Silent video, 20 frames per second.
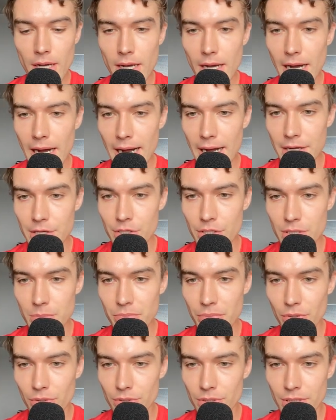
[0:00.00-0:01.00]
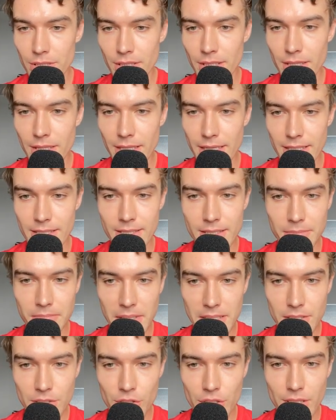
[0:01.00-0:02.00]
I just put this
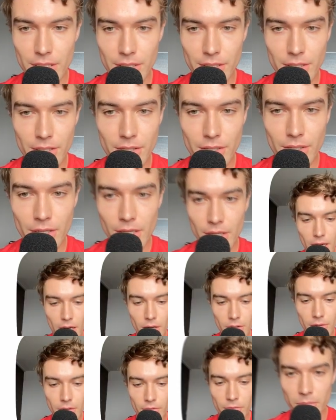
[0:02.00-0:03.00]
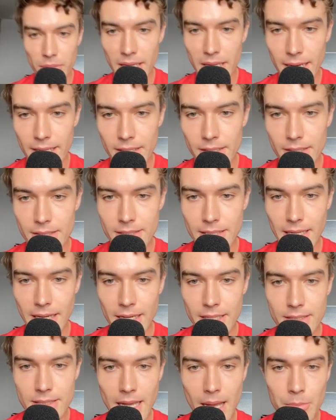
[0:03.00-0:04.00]
message here: out of planned
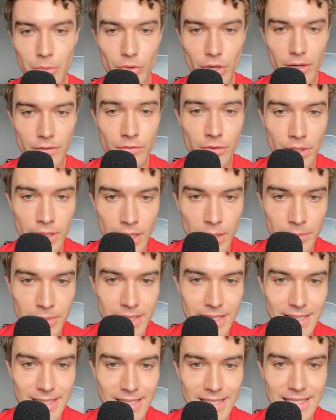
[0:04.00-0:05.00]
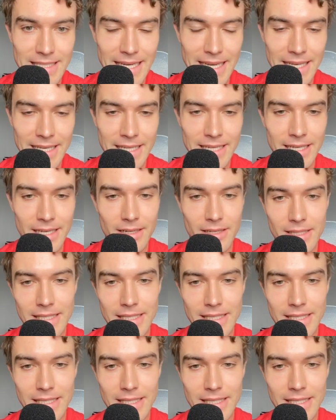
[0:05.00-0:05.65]
scans, upgrade for unlimited daily